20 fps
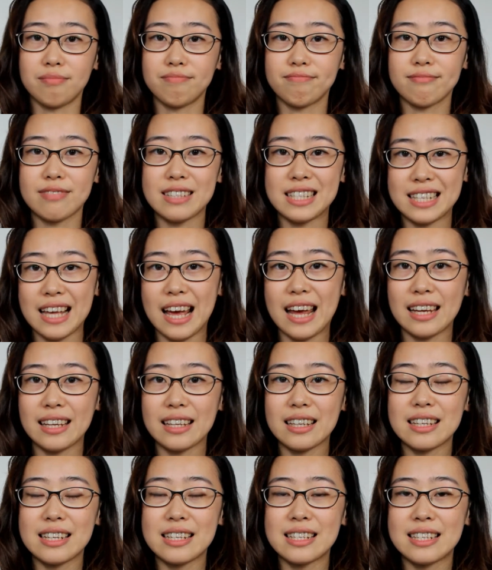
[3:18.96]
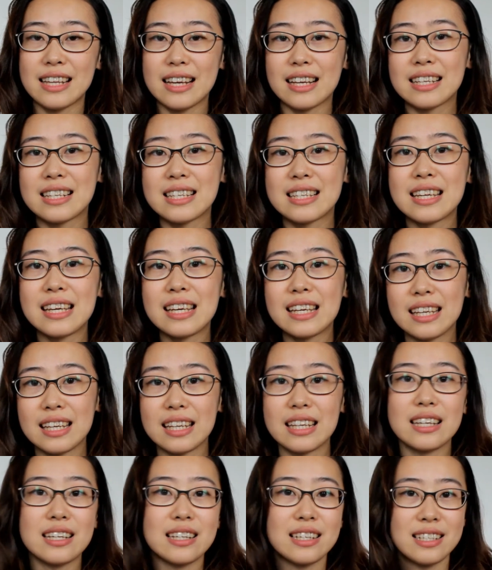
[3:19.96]
say 67,
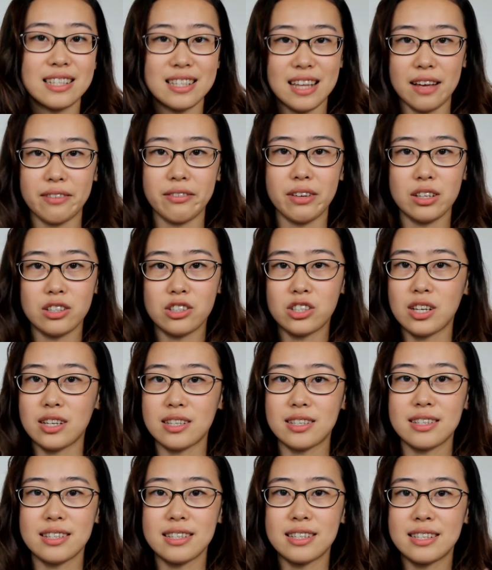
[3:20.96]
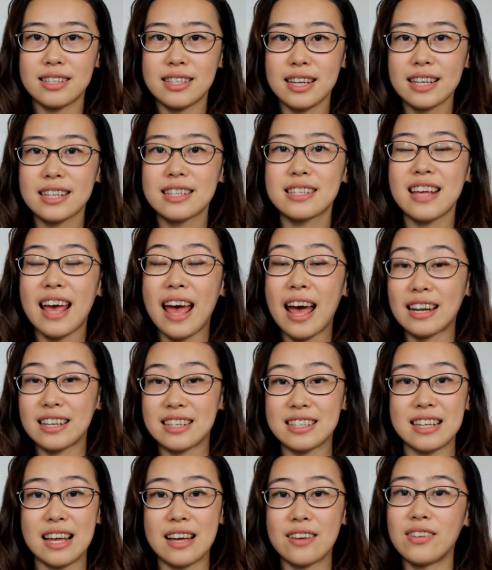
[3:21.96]
just 6 and
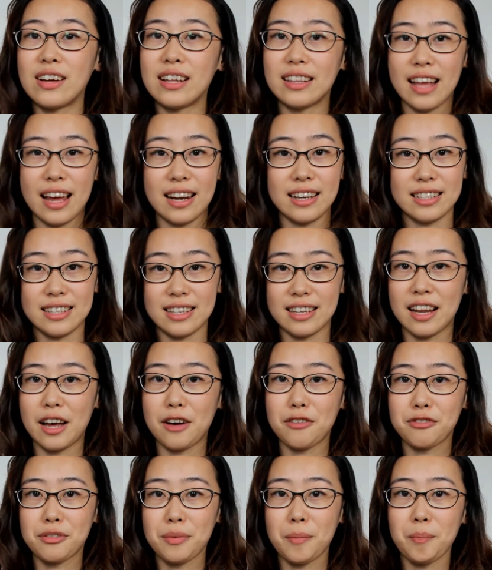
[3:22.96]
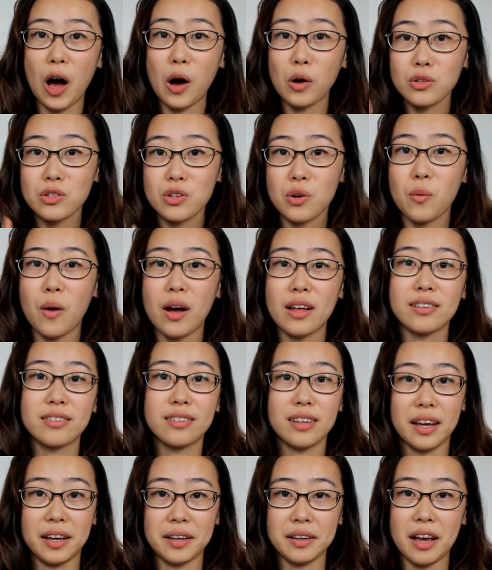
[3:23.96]
7, that is enough. Also one
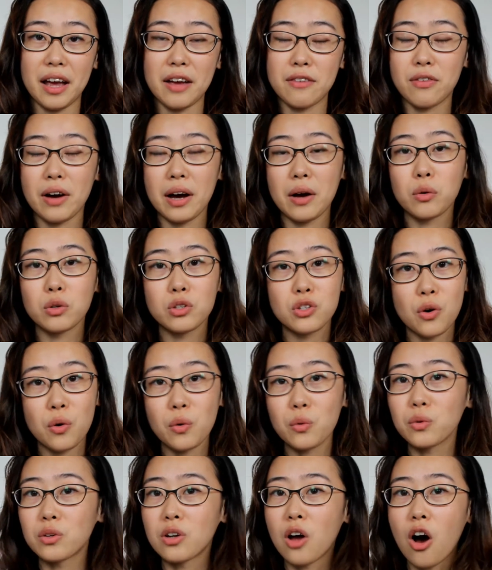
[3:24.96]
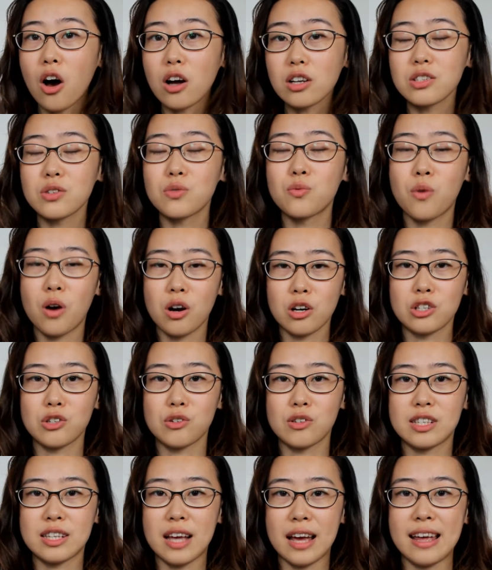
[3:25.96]
thing, if I do not want to
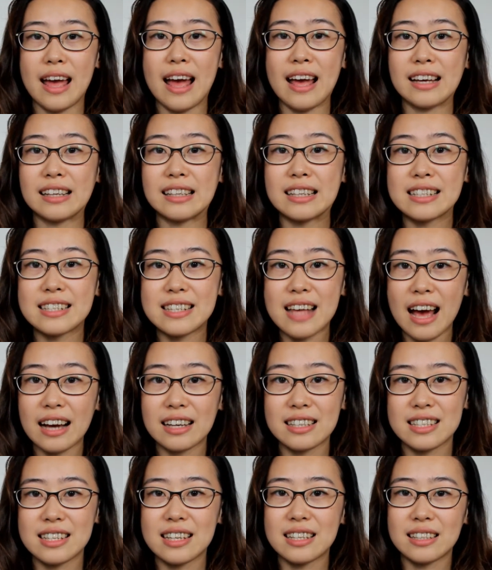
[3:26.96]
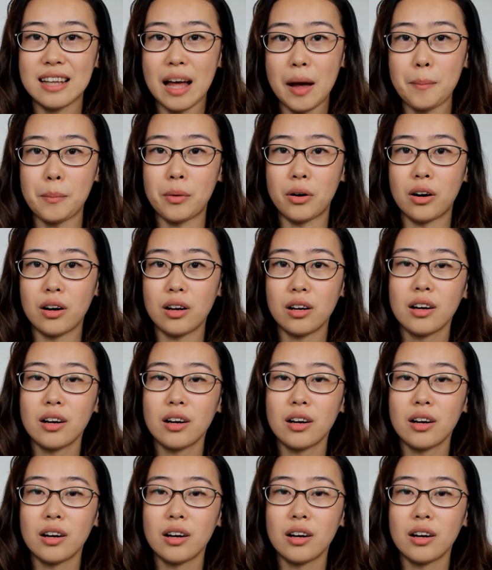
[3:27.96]
say an exact number